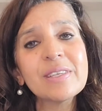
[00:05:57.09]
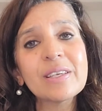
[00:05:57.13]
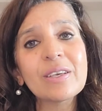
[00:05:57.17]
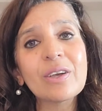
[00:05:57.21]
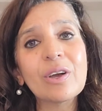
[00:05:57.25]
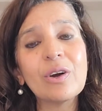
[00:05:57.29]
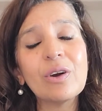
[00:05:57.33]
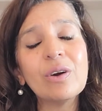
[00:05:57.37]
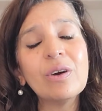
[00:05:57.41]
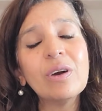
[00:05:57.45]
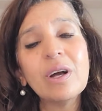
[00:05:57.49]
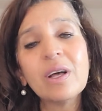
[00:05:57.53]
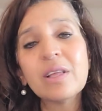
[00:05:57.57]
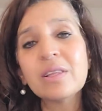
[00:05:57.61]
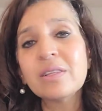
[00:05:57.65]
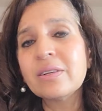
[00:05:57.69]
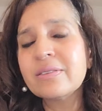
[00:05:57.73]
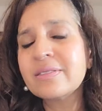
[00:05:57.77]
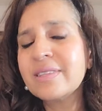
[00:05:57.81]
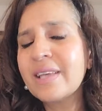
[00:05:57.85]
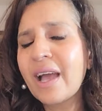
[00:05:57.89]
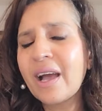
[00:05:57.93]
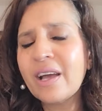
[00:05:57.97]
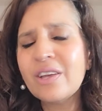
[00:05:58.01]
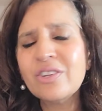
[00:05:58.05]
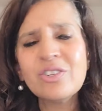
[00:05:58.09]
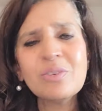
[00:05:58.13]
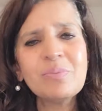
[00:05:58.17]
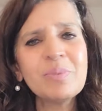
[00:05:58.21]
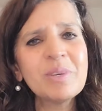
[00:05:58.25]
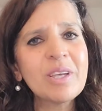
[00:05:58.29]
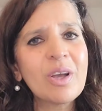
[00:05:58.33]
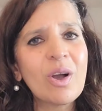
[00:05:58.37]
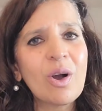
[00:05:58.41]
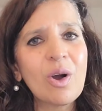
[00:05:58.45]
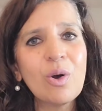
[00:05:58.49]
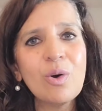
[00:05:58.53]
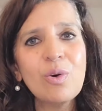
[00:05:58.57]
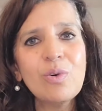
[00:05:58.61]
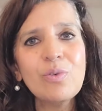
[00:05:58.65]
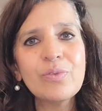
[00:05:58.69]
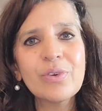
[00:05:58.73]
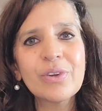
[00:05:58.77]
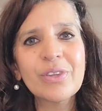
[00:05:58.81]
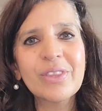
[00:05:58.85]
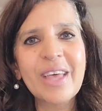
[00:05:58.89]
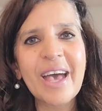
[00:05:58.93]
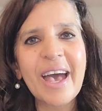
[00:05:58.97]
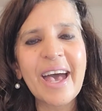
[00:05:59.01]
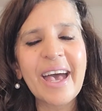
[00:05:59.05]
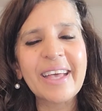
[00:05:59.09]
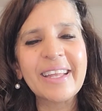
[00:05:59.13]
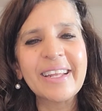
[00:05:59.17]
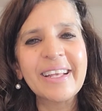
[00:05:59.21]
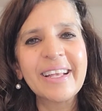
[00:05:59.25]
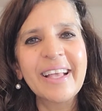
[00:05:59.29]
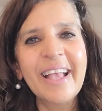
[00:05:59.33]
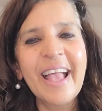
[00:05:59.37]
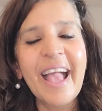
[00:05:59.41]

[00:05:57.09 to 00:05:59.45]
ago, they'll say, I should be over that.